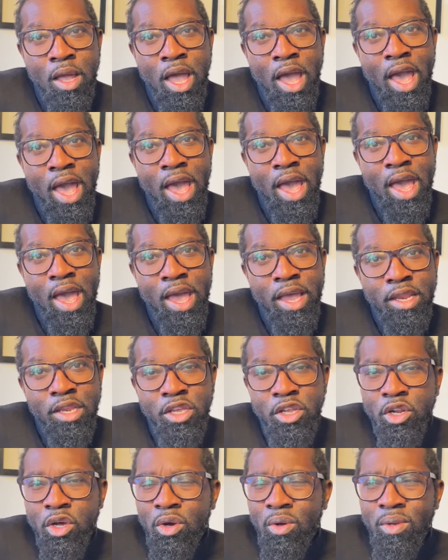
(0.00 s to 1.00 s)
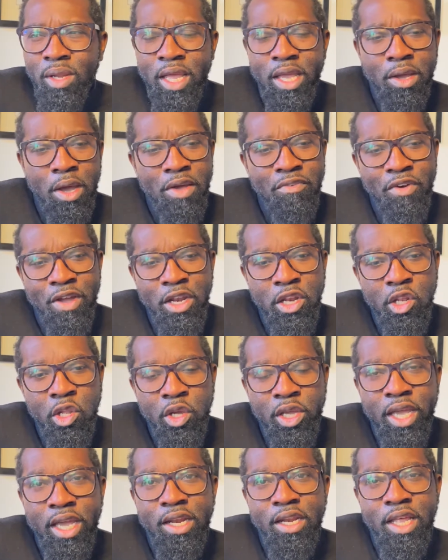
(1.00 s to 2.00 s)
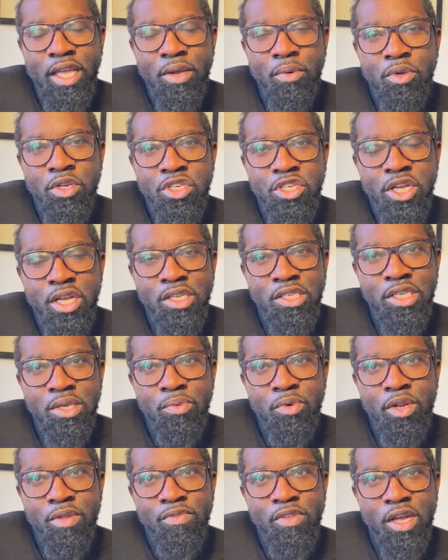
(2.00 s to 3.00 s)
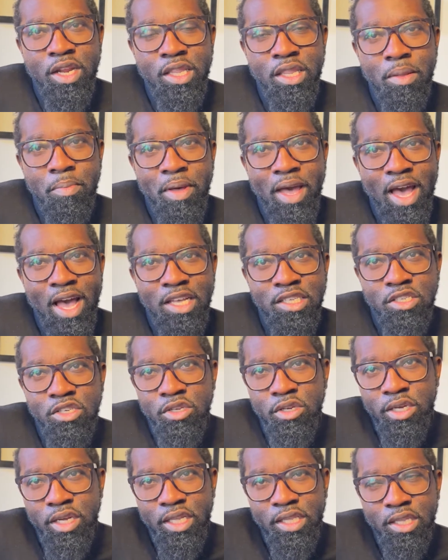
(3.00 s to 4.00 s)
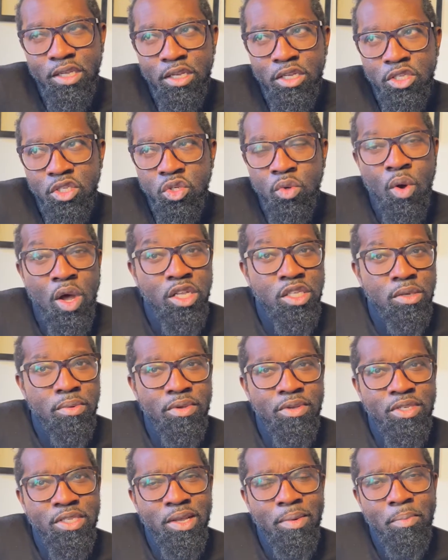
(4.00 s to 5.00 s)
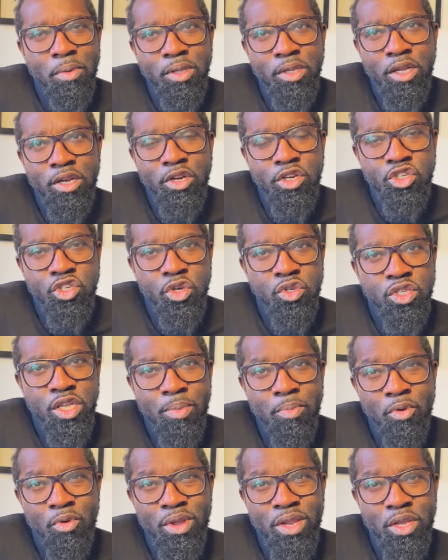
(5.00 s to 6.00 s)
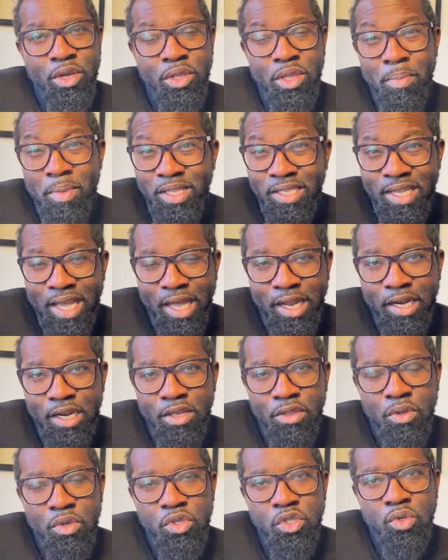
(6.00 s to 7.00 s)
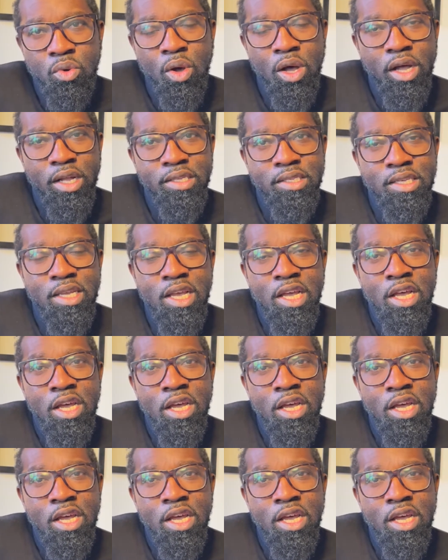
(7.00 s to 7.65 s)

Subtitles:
And, if I look at what Chelsea would have done in the past, you look at the squads that we assembled under Jose Mourinho, the mentality of those squads,